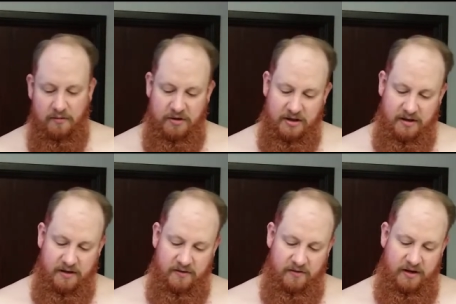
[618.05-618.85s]

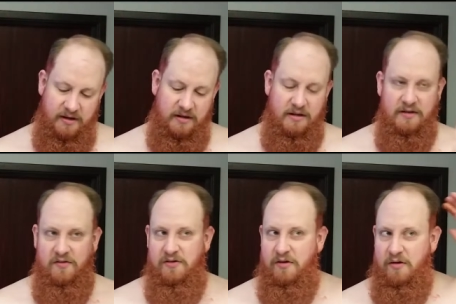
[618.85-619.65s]
because it
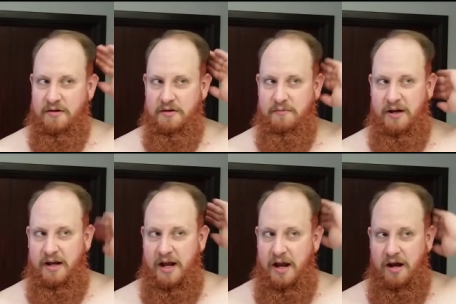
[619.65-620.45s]
does not, my
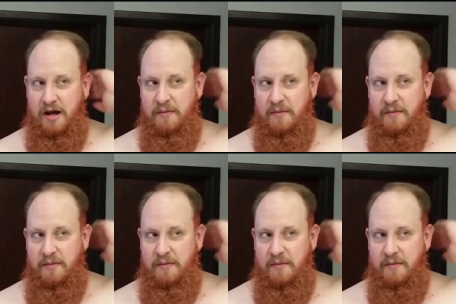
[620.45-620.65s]
hair